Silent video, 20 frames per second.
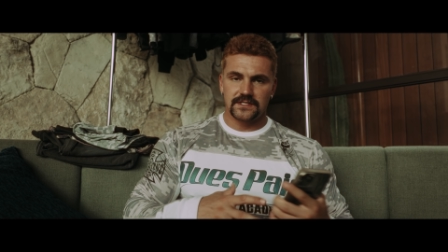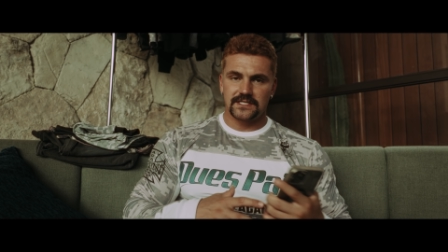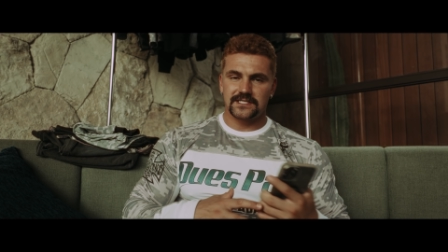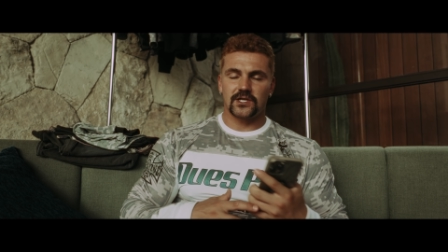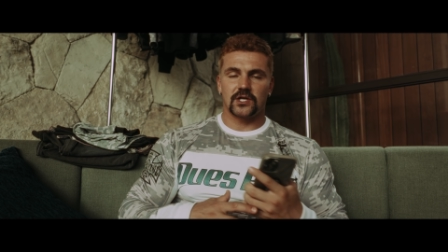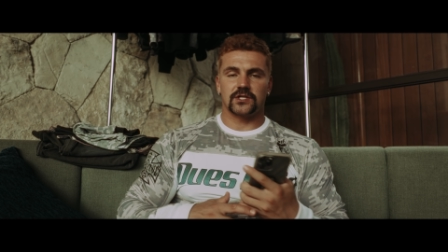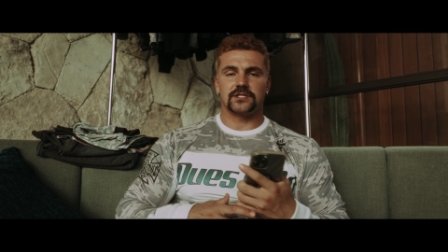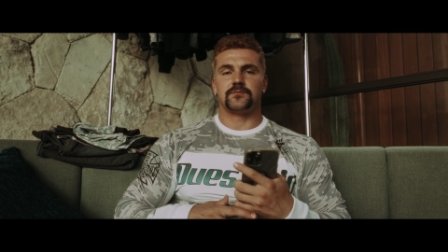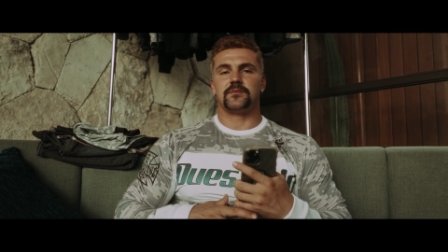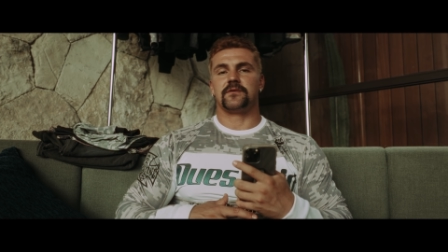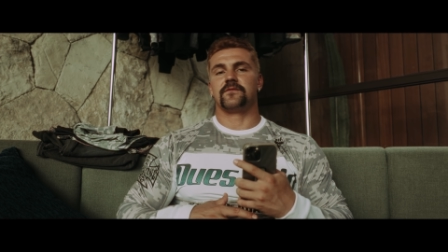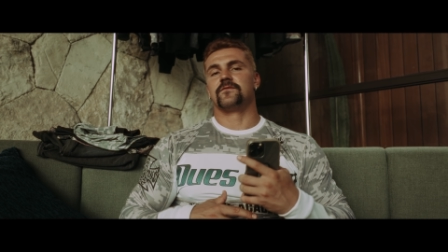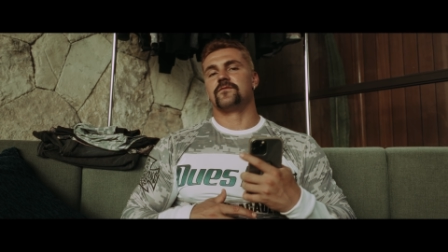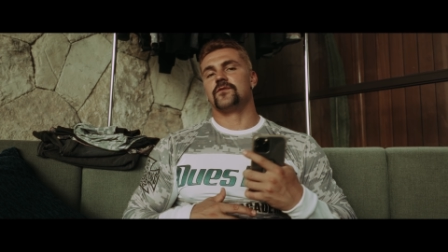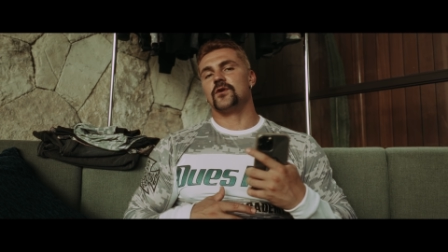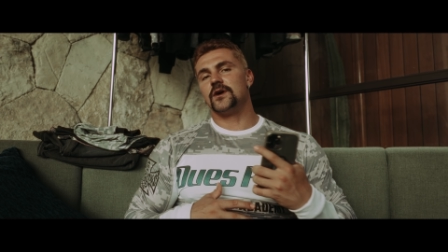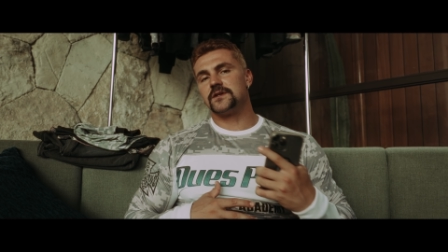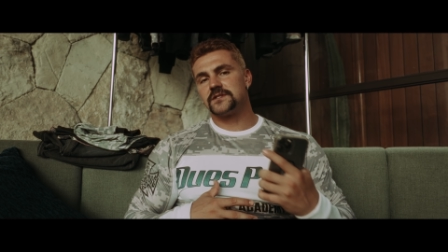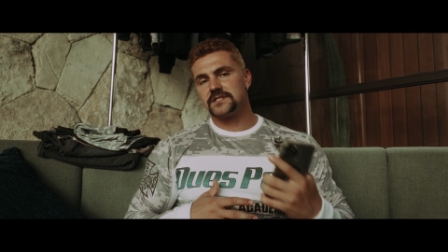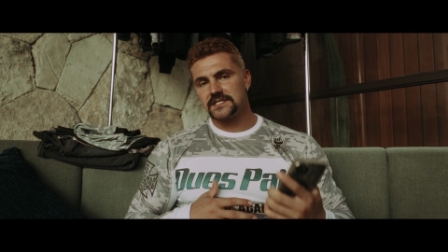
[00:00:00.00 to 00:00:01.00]
It's got to be
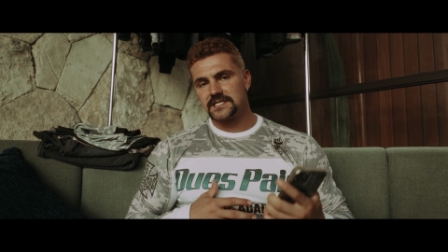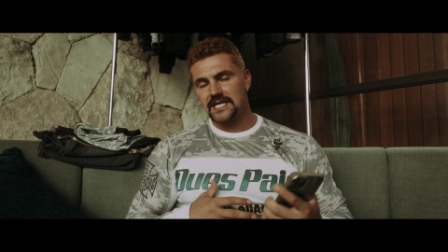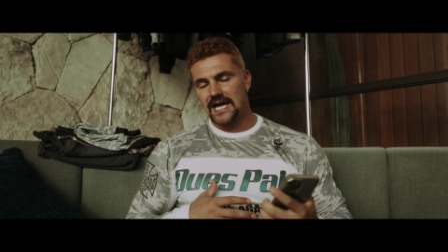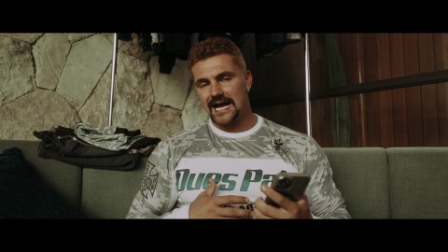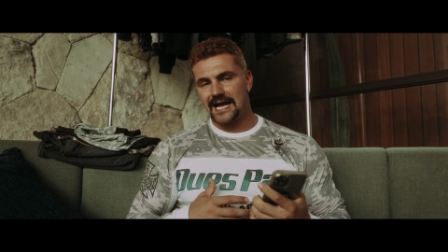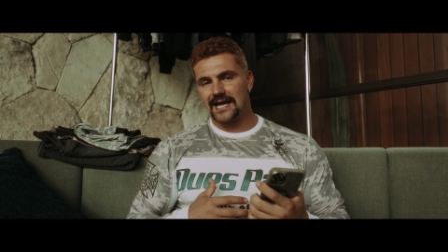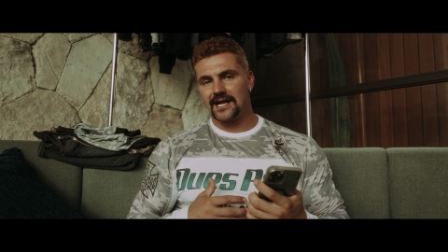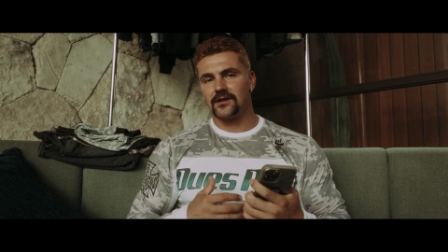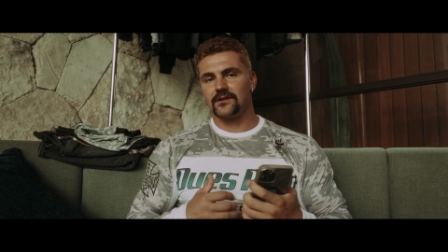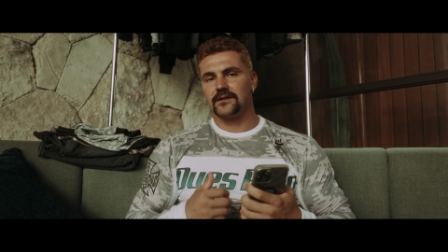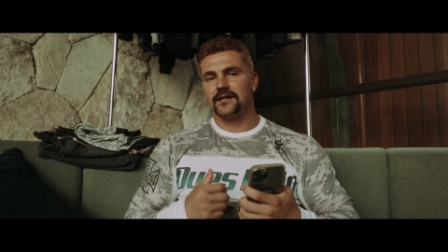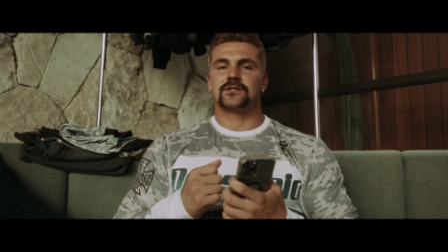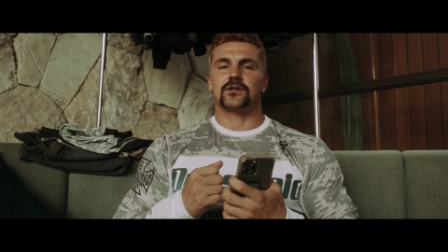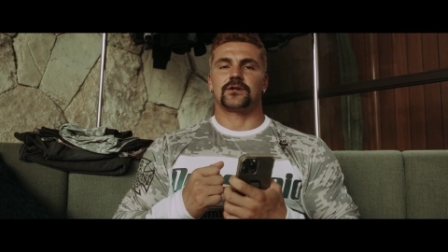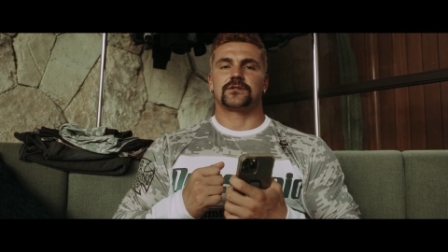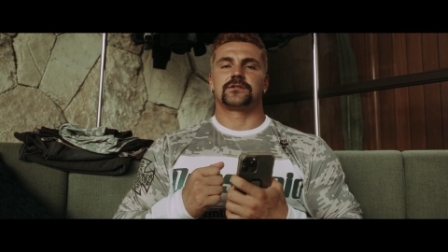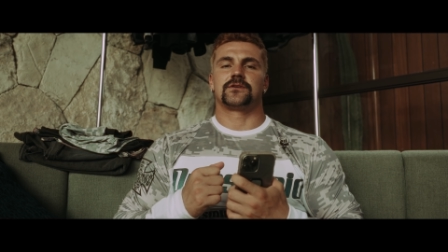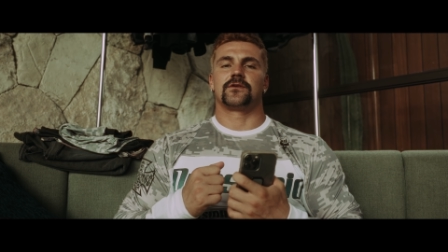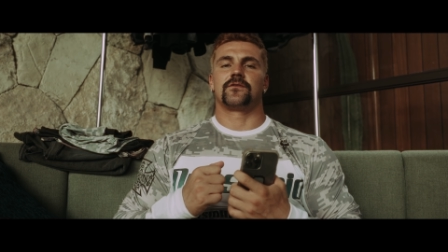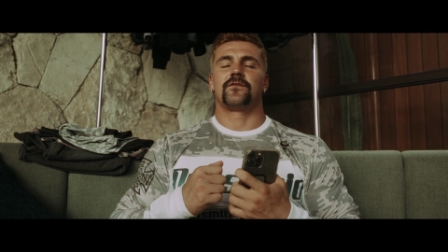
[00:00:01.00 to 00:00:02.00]
versatile. It's
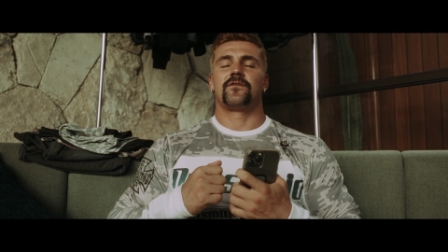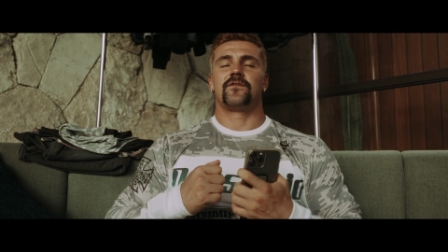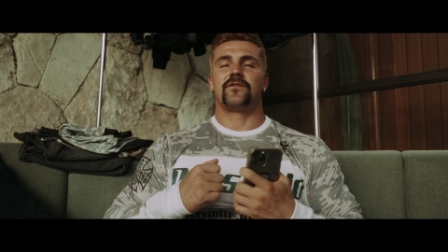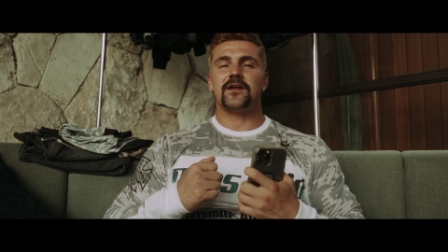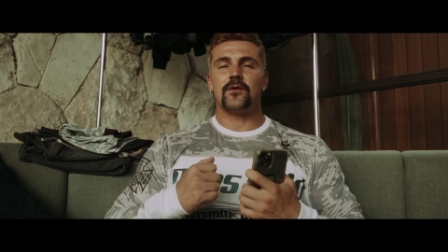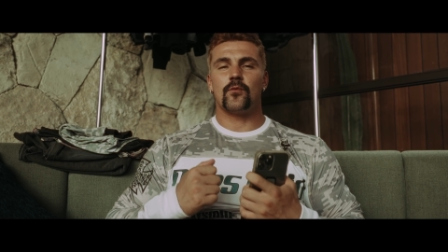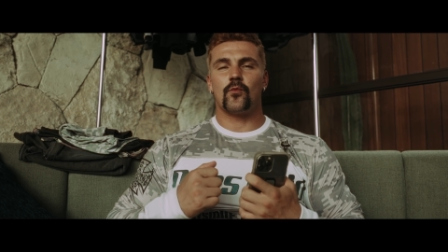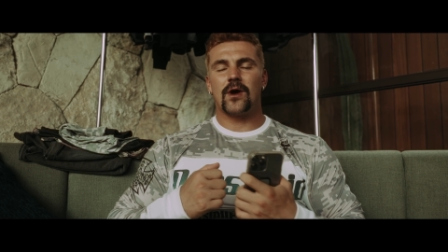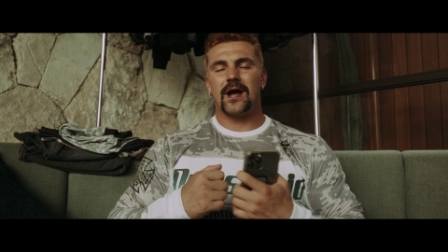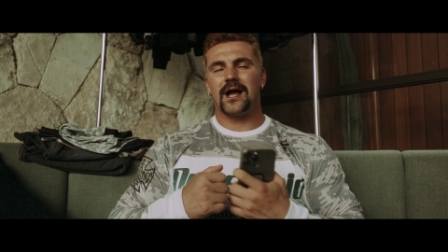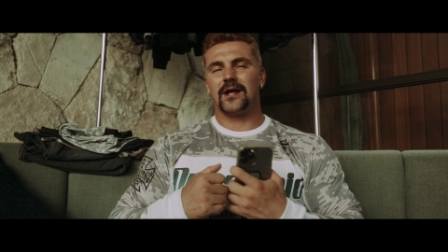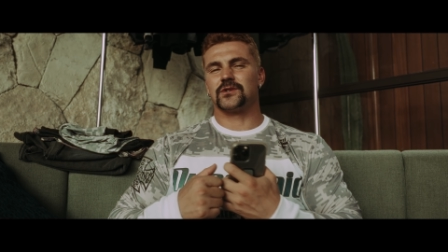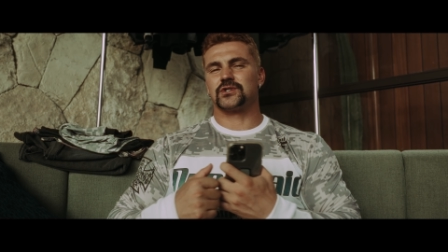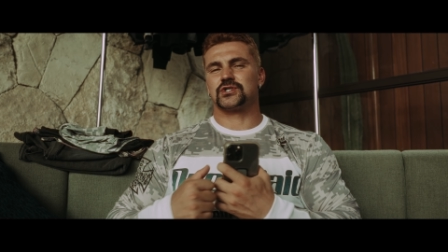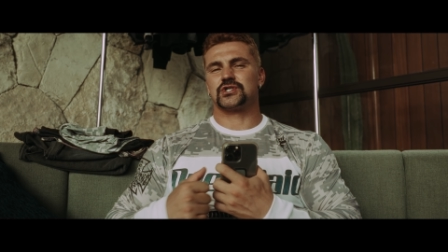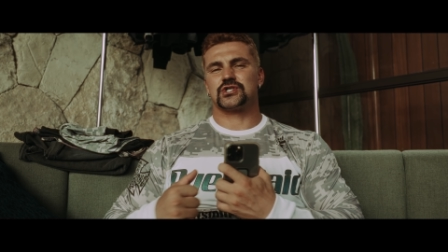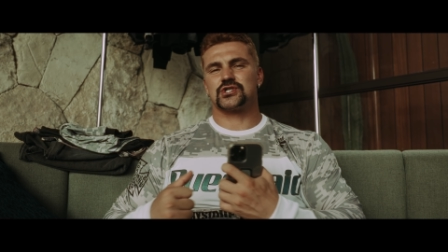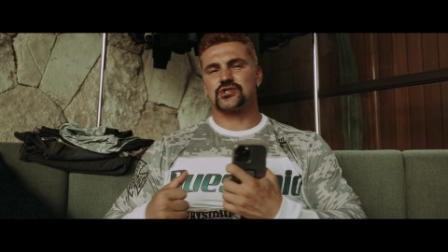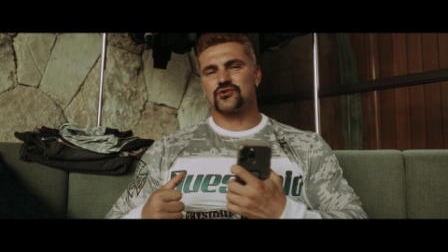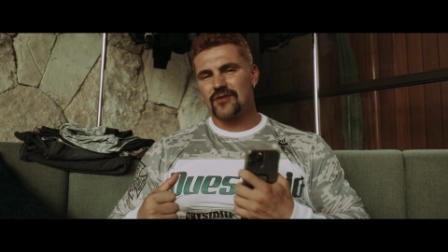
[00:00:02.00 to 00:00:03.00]
got to fit well,
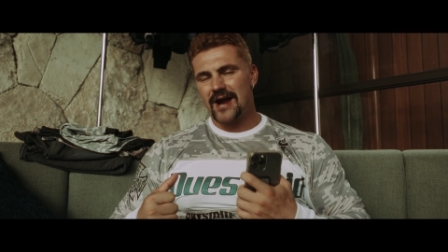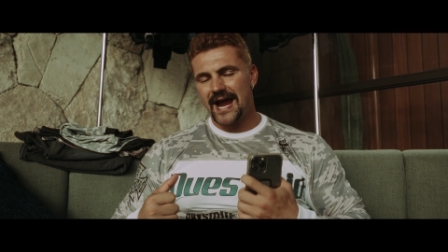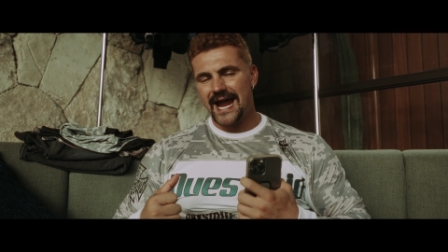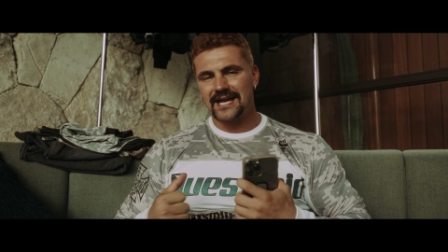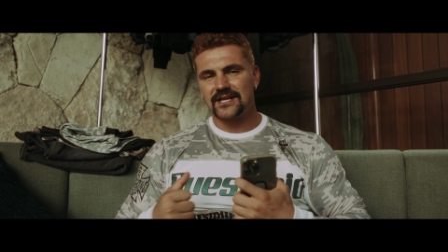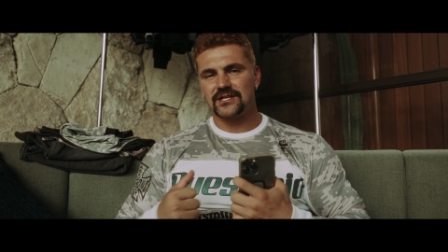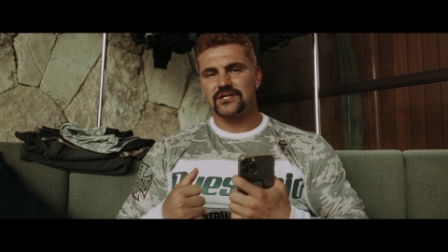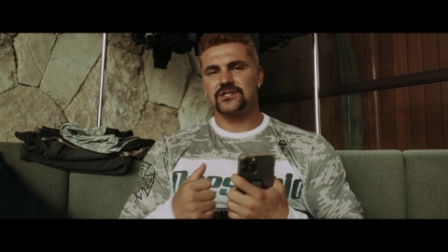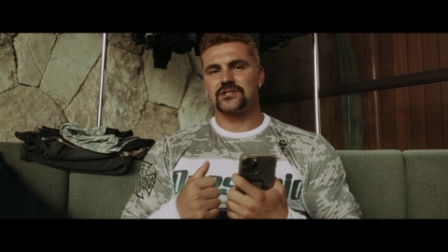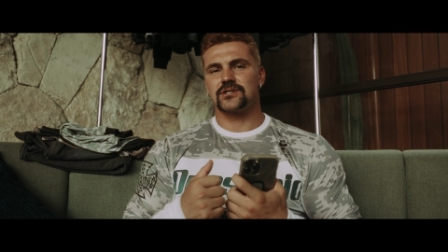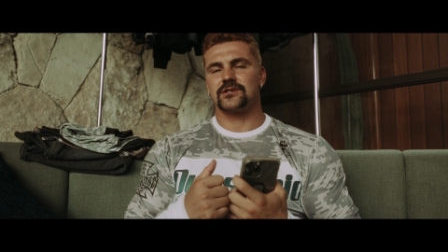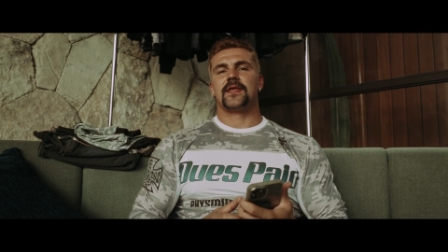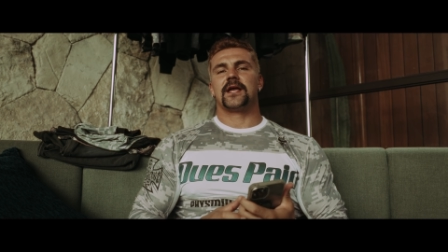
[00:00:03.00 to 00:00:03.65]
stretch.